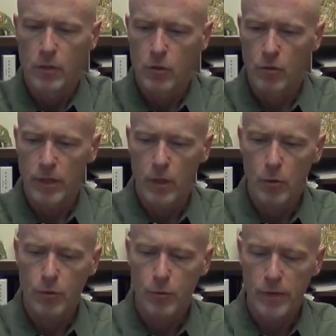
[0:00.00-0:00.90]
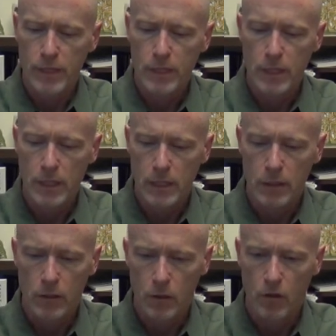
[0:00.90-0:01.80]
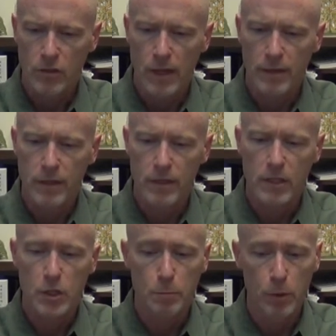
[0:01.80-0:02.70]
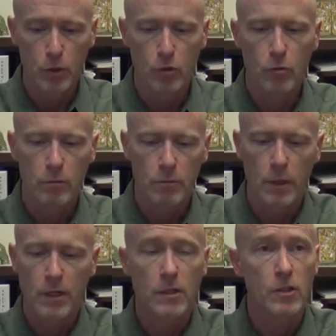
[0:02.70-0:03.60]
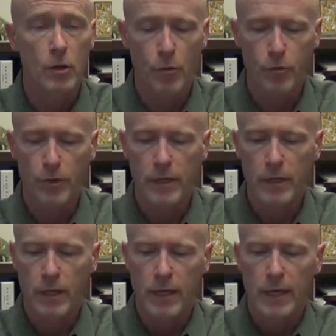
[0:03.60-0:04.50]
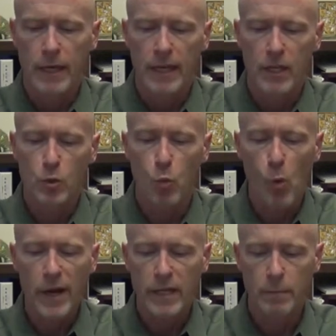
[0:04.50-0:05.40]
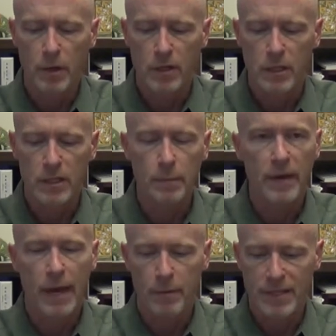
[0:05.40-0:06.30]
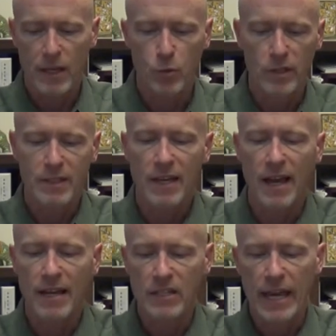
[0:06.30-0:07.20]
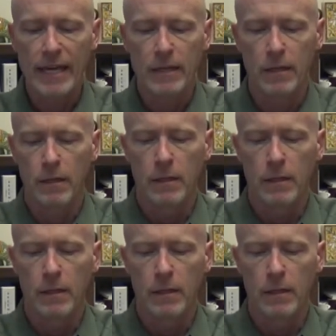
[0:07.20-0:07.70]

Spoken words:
So the 03D looks like this. It's blue because it's an 03, and it's white because the tip cap is actually a size 8.